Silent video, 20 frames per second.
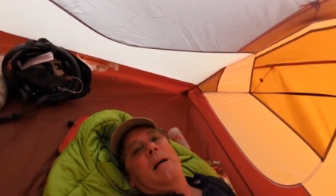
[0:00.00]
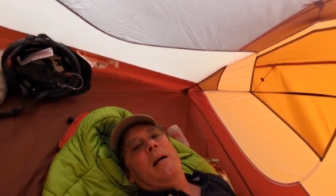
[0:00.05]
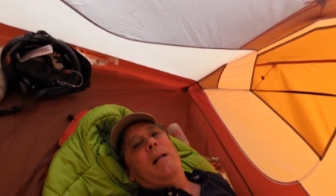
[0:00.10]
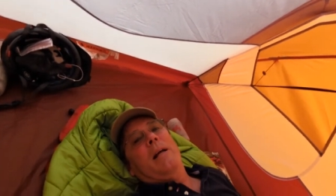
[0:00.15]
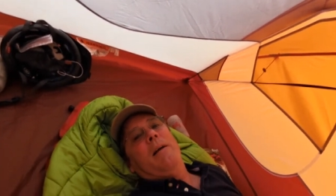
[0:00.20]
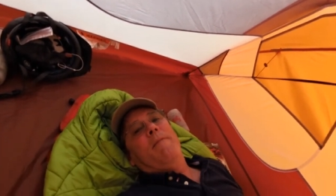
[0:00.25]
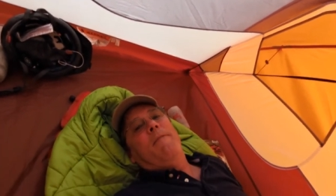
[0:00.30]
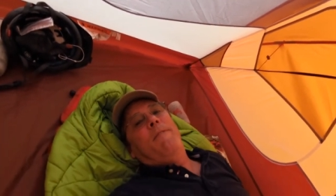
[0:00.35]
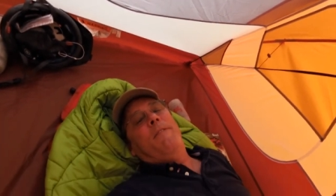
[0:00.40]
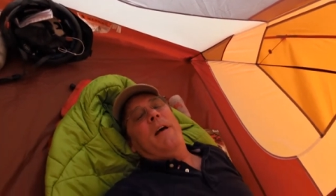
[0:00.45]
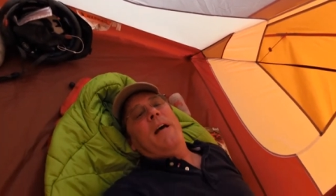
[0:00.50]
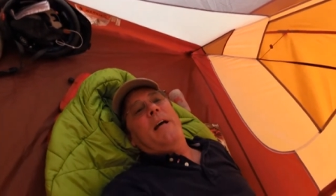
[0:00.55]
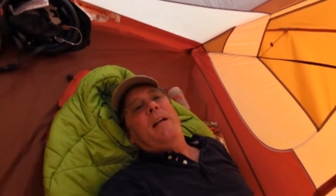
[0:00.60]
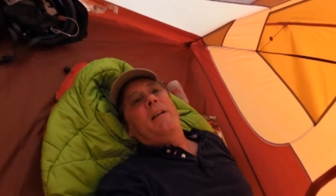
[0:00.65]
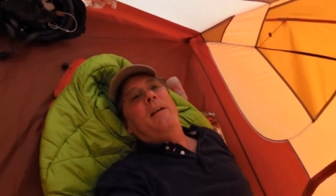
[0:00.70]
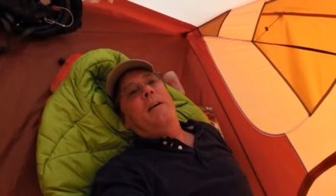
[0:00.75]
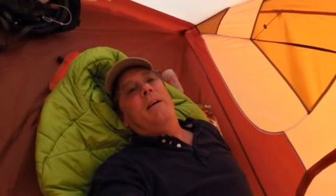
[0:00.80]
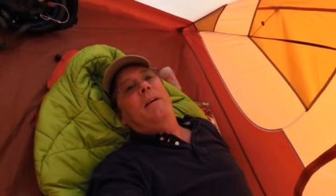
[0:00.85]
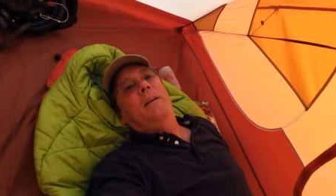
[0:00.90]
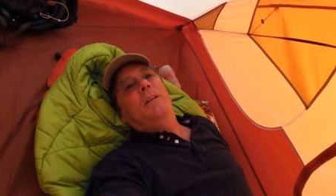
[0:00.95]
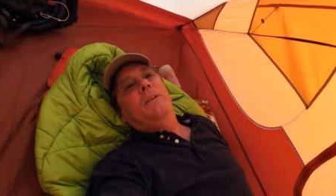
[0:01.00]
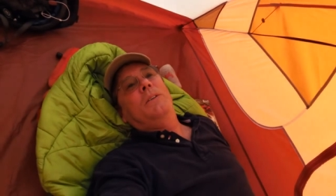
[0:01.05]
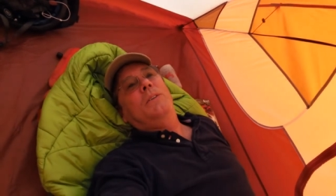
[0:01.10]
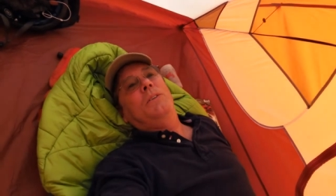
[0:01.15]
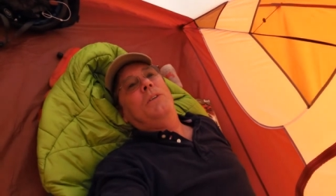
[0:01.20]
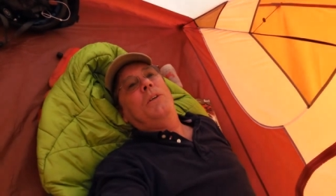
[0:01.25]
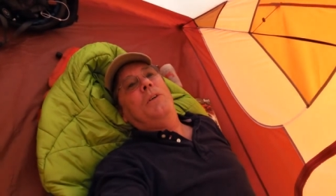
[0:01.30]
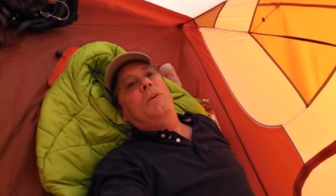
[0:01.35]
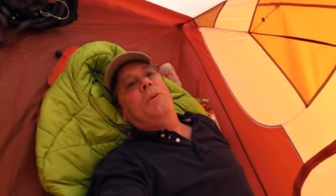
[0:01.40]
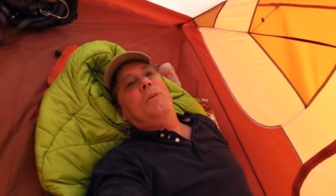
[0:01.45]
and I'm fed.
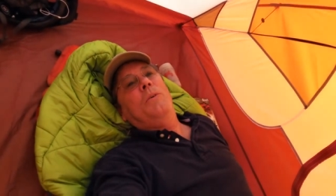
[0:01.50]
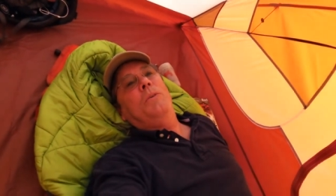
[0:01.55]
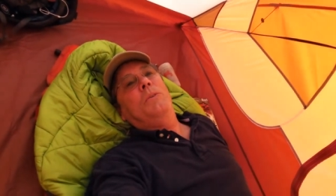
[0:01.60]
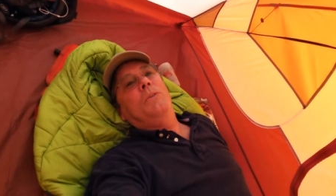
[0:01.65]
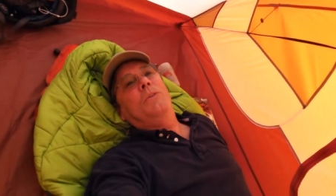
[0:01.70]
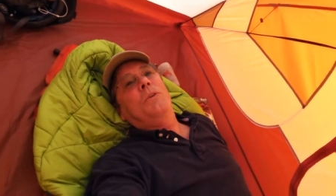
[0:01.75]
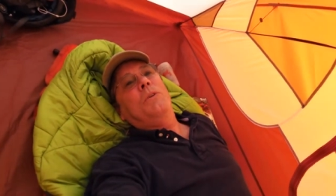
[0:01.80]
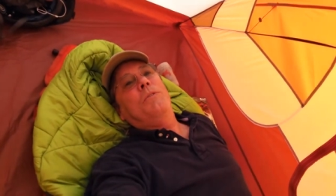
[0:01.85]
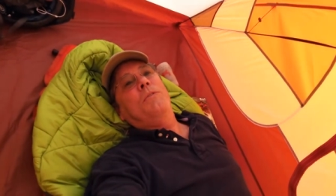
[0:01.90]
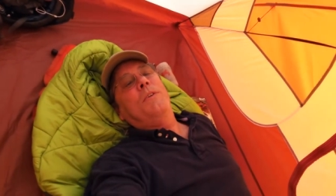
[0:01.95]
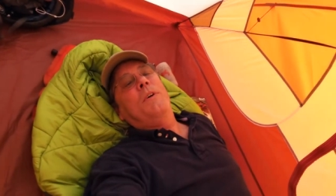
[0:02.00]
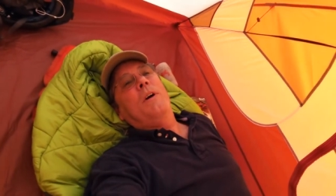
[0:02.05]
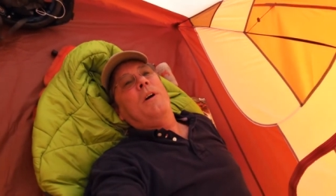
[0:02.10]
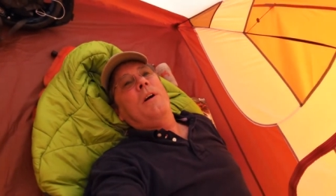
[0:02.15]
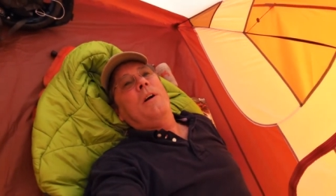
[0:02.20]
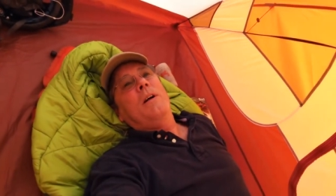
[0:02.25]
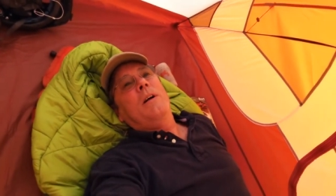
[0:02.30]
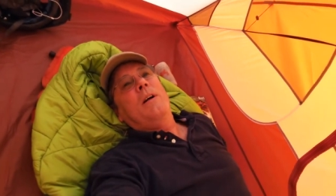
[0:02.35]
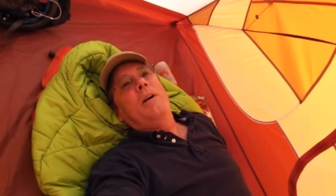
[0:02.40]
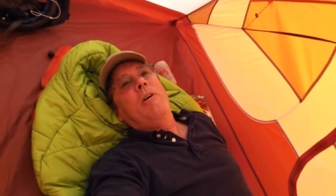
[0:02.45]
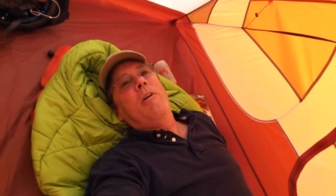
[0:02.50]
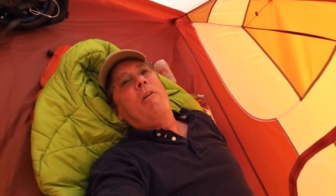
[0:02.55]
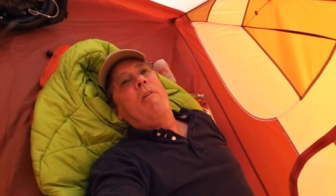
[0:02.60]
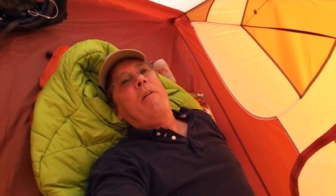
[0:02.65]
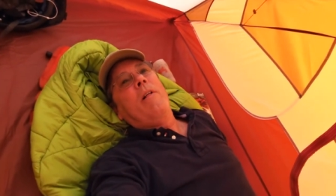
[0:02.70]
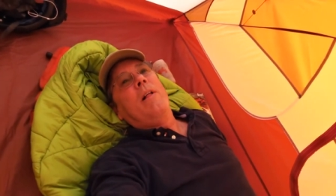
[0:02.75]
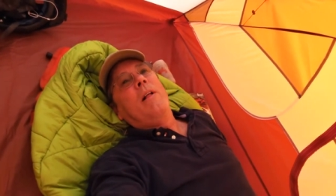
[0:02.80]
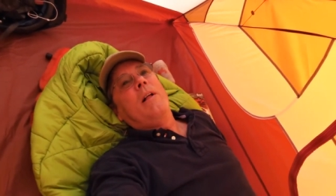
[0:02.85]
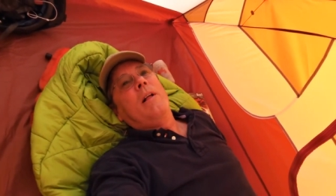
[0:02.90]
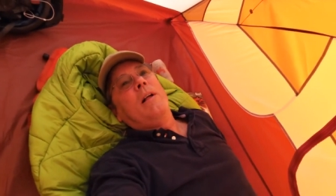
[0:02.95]
So, so far,
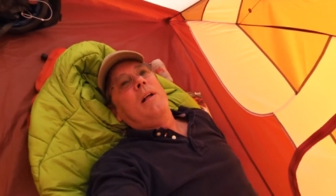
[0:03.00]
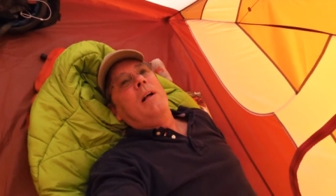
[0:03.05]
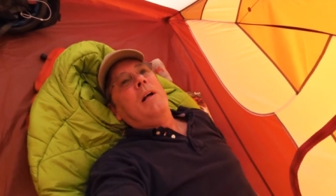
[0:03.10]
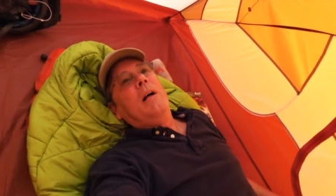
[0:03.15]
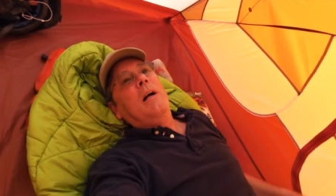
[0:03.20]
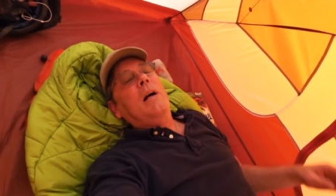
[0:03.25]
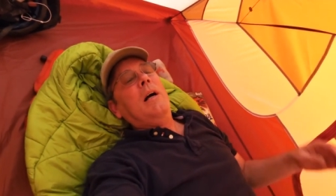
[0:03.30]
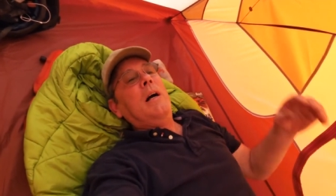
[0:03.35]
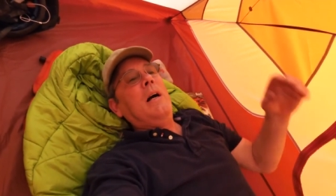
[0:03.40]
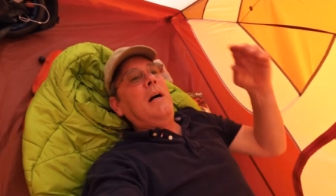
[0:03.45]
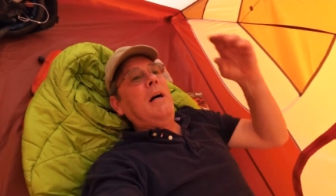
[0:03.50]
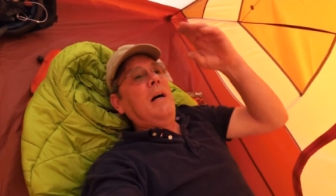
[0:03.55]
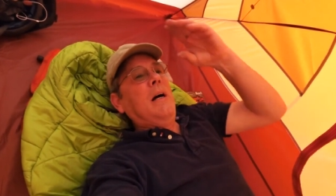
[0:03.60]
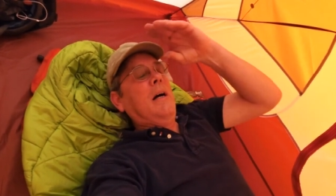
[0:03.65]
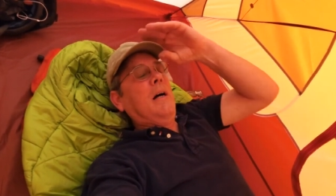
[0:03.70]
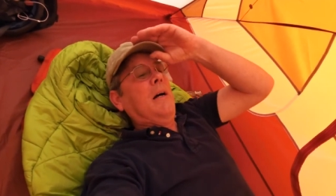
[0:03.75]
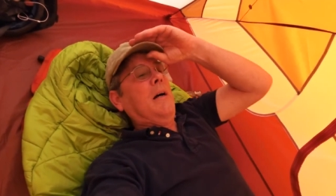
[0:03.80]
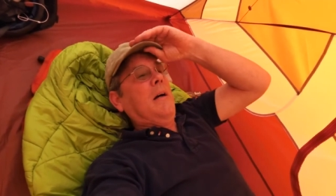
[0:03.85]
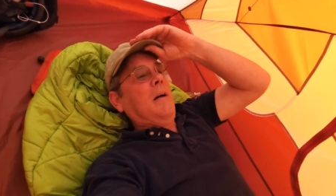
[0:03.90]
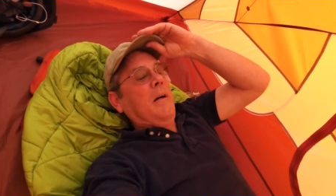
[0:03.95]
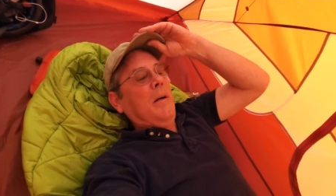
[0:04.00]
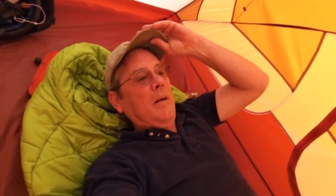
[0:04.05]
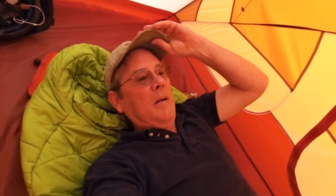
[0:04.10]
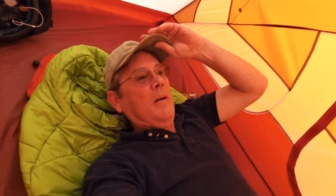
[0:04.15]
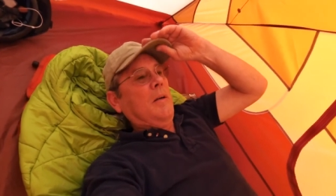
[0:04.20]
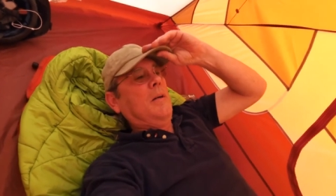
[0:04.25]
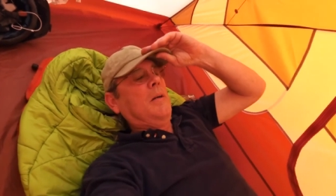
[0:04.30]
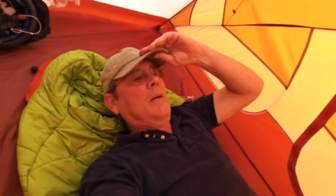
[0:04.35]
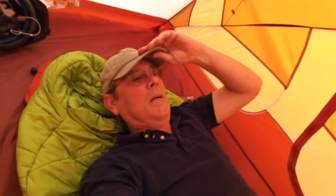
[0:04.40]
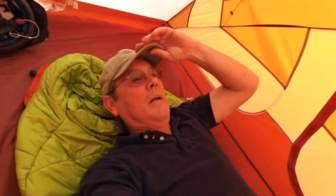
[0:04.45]
uh,
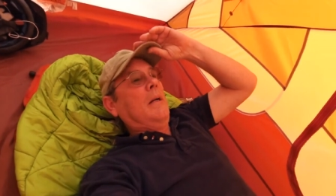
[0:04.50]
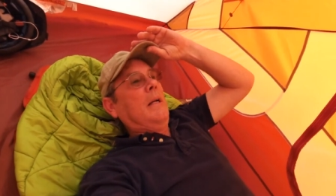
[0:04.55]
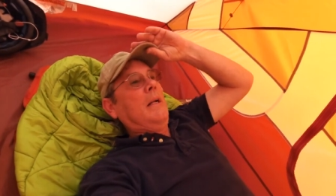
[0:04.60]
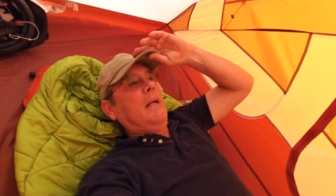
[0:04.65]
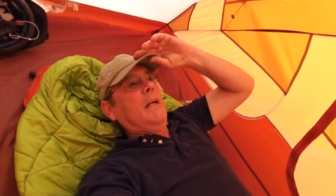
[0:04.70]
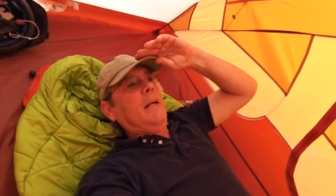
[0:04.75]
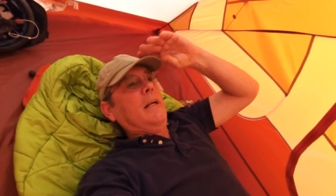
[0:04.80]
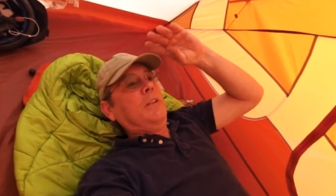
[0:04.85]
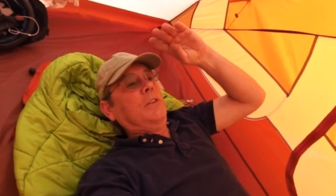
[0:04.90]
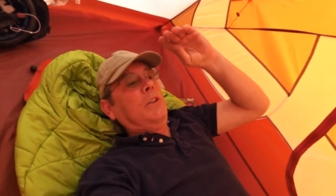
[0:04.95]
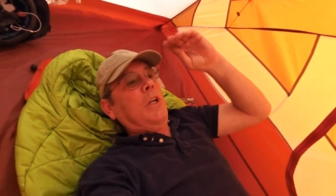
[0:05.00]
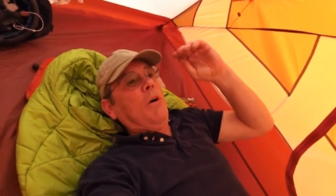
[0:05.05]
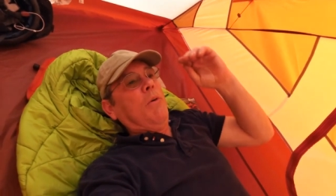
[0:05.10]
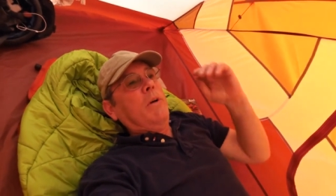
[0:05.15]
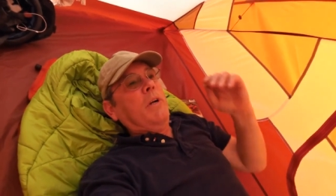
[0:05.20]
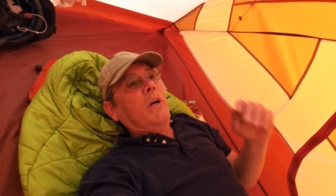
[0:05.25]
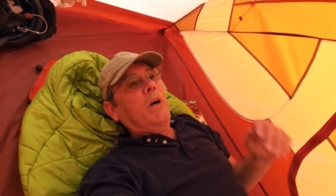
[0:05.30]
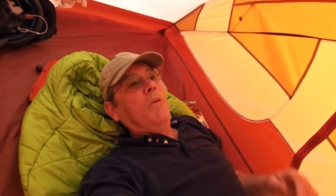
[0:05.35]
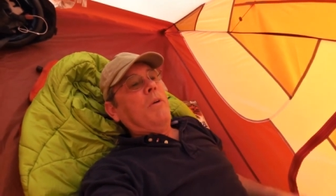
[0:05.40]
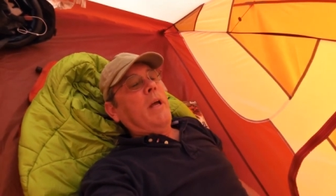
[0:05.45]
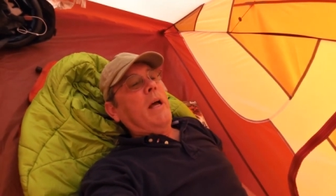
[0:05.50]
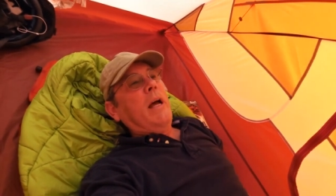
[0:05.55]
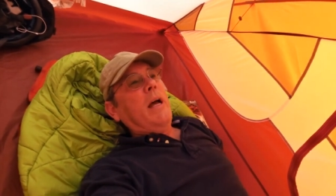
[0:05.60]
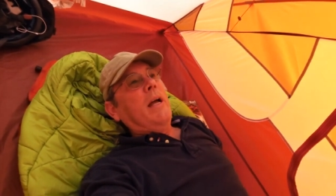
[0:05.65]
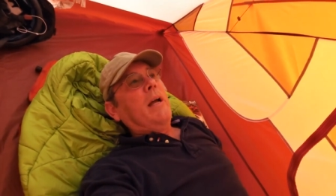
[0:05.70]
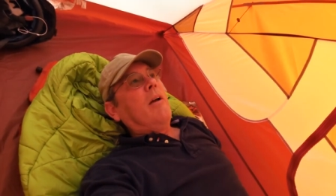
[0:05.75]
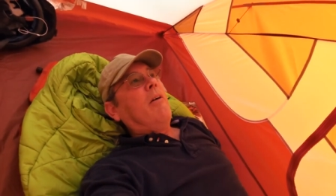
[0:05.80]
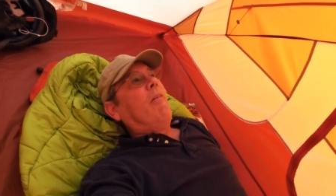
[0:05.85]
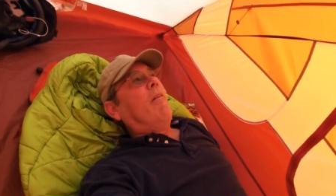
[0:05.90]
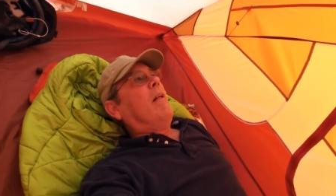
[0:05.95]
it's going okay.